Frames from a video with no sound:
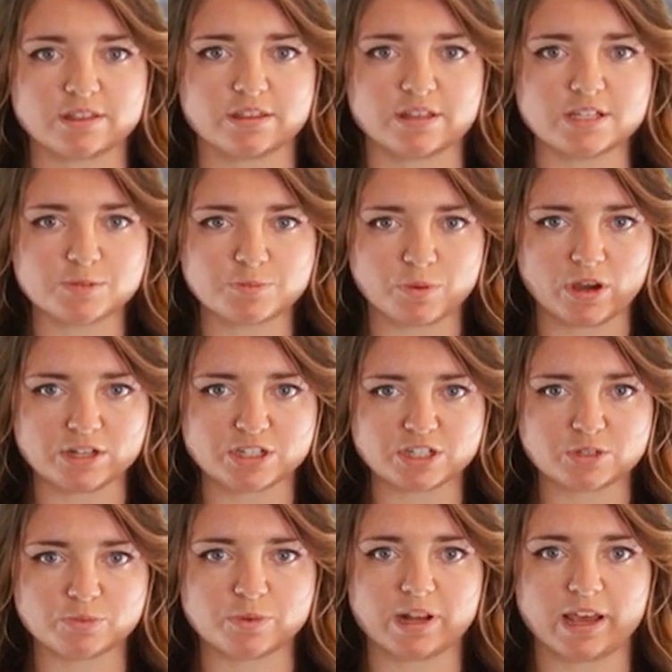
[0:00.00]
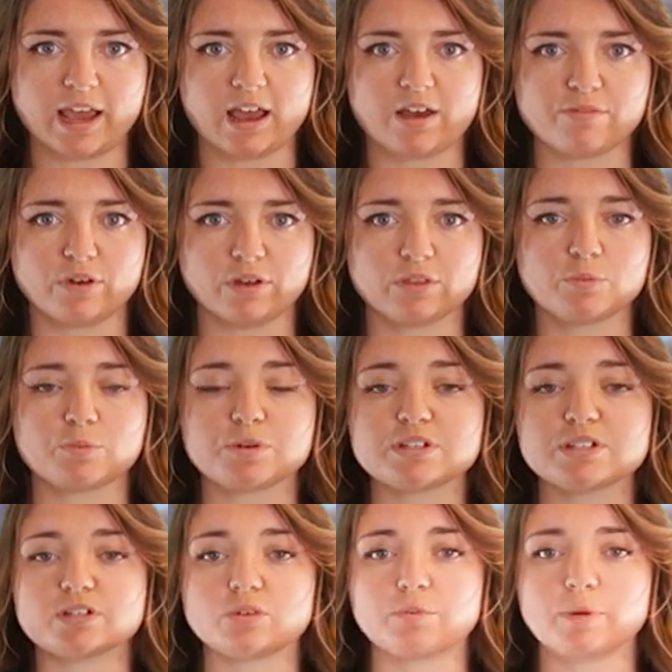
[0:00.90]
this project would have on the
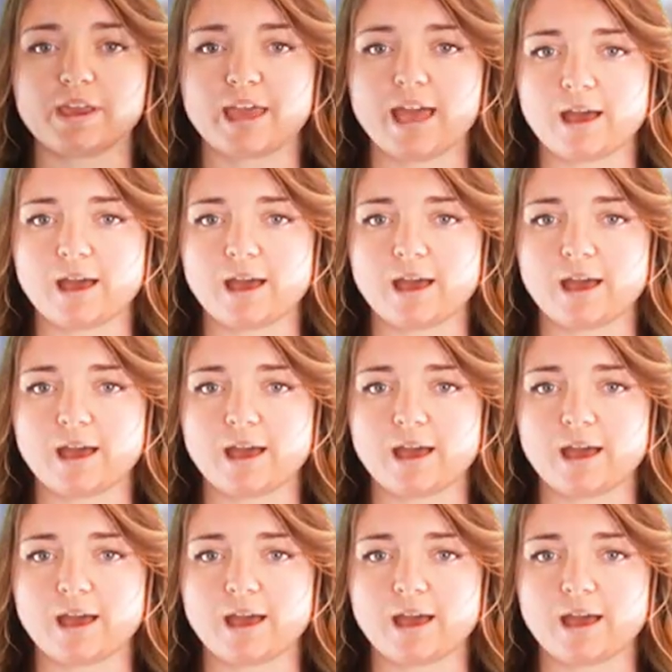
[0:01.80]
Bristol Bay